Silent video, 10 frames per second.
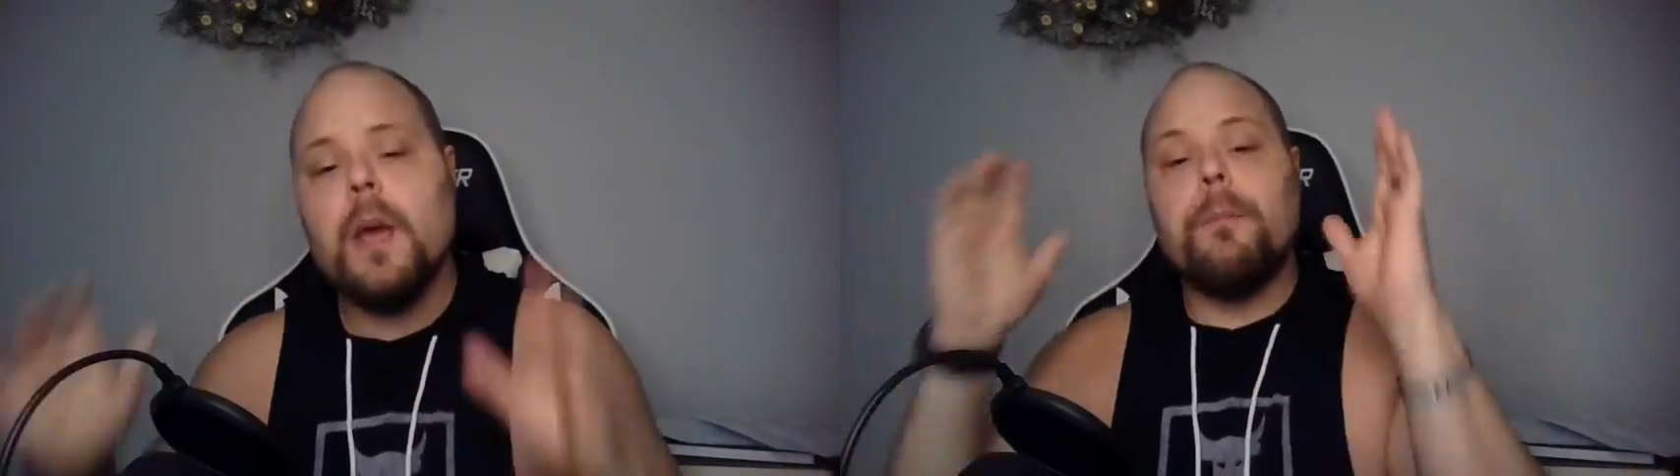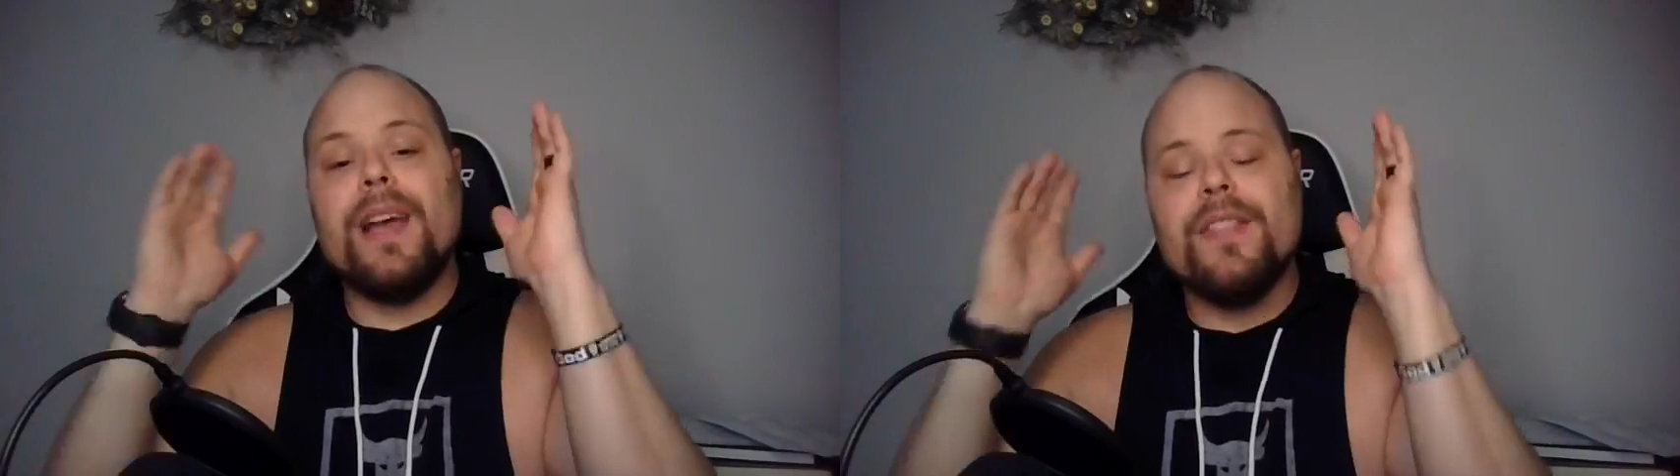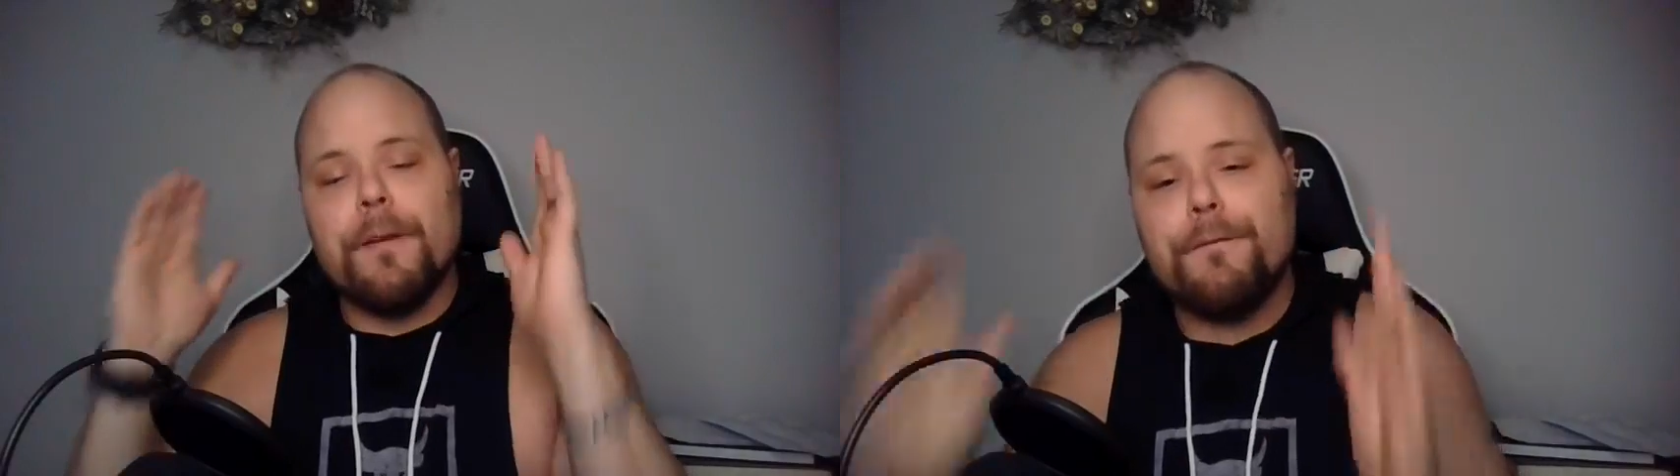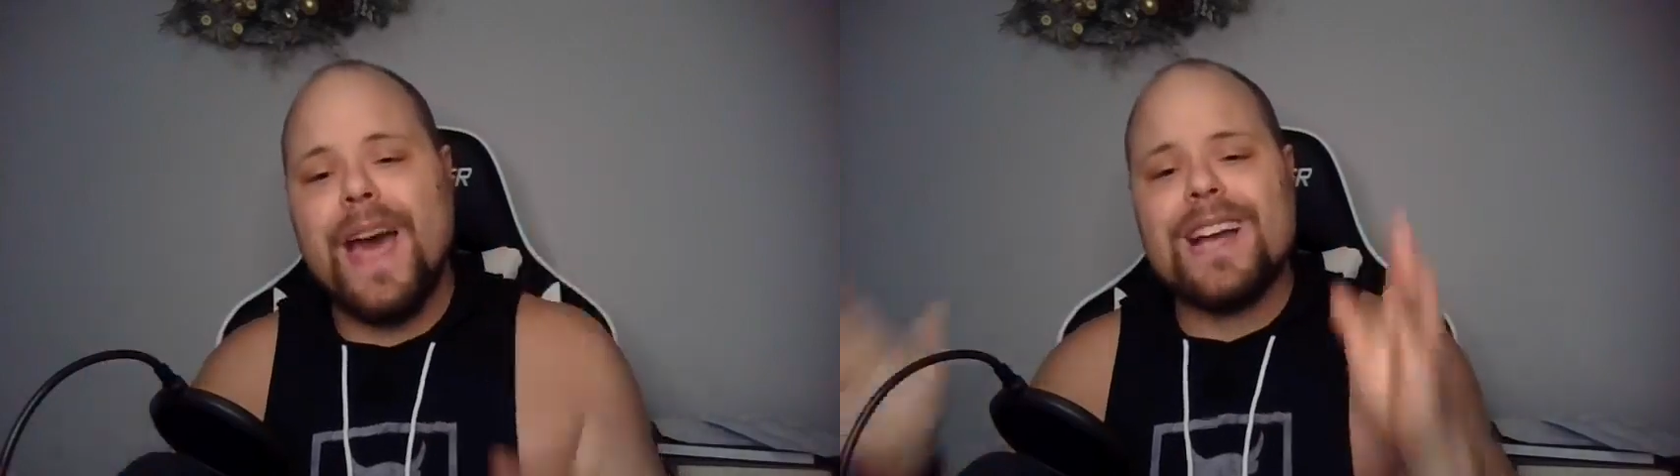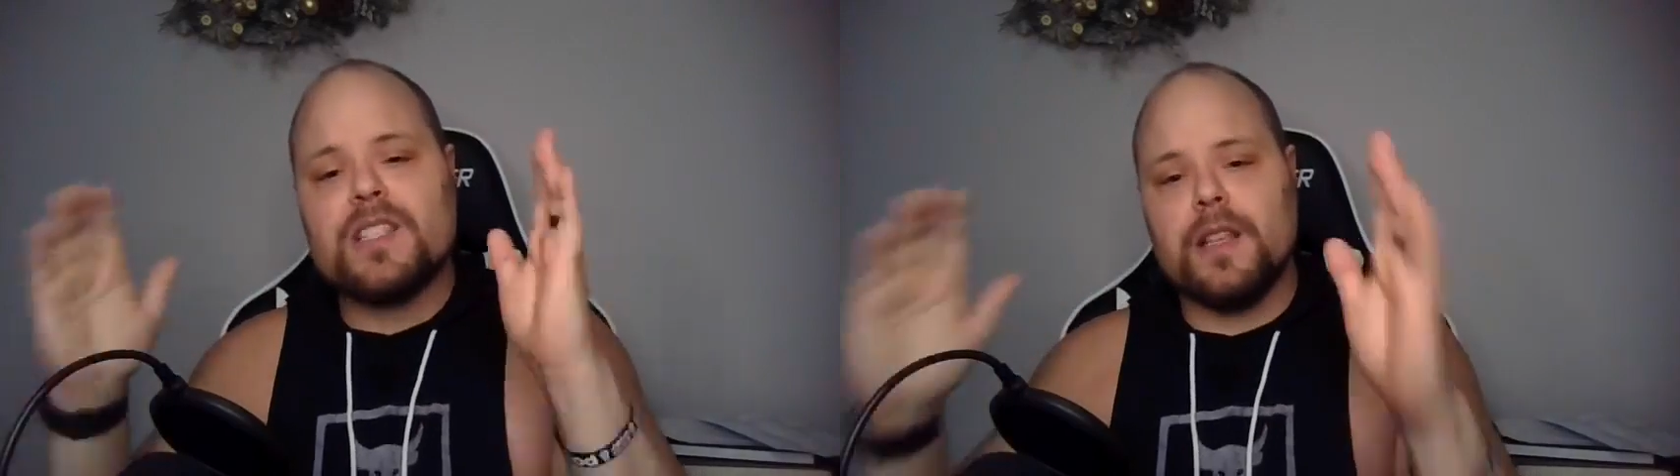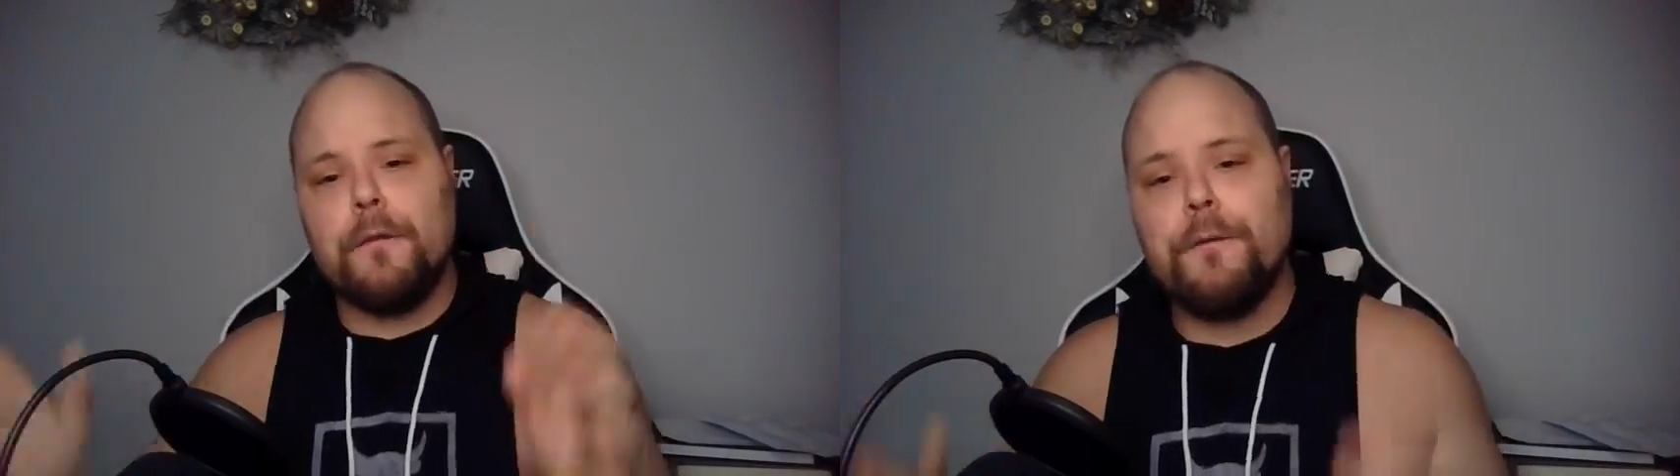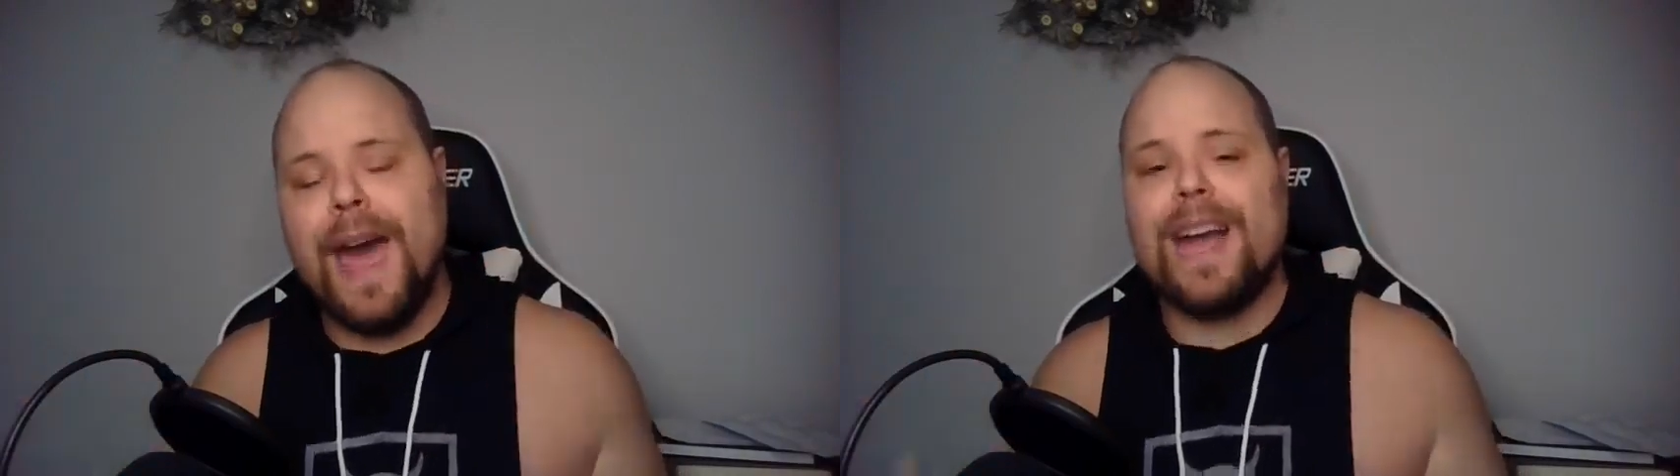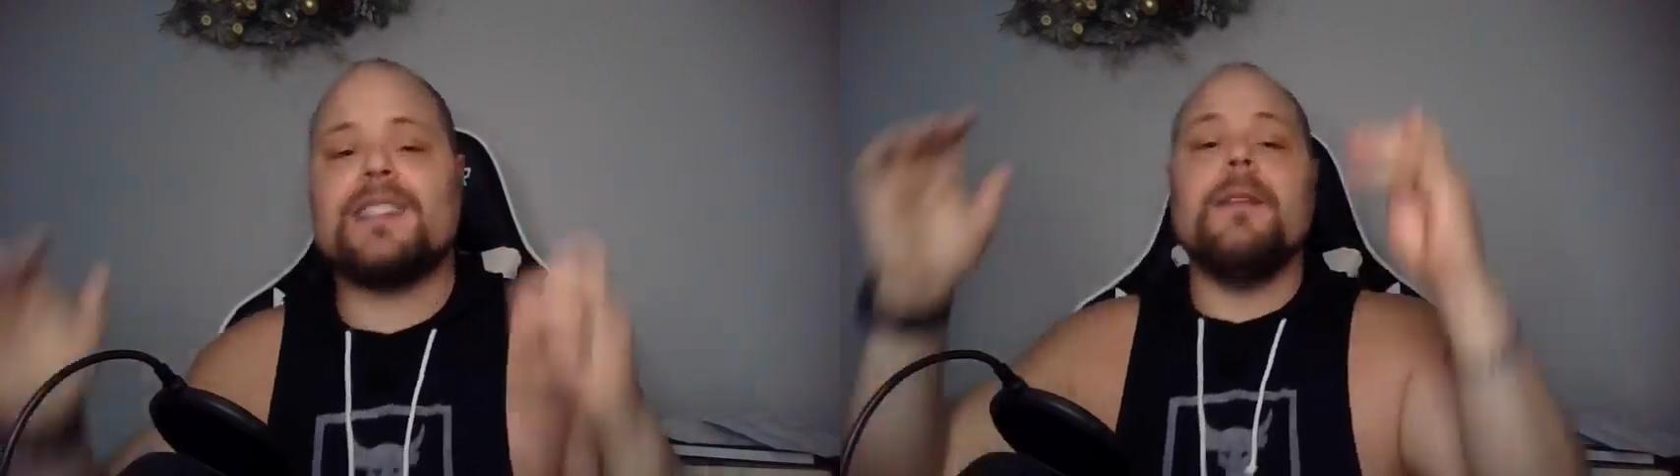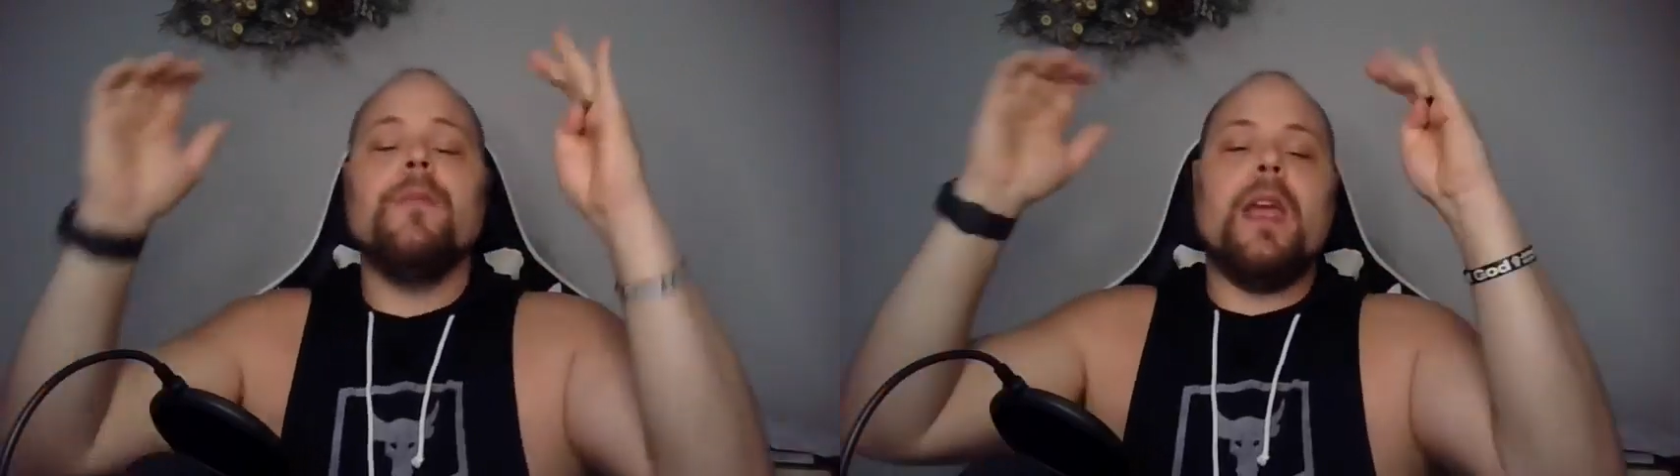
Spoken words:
but the facts are the facts.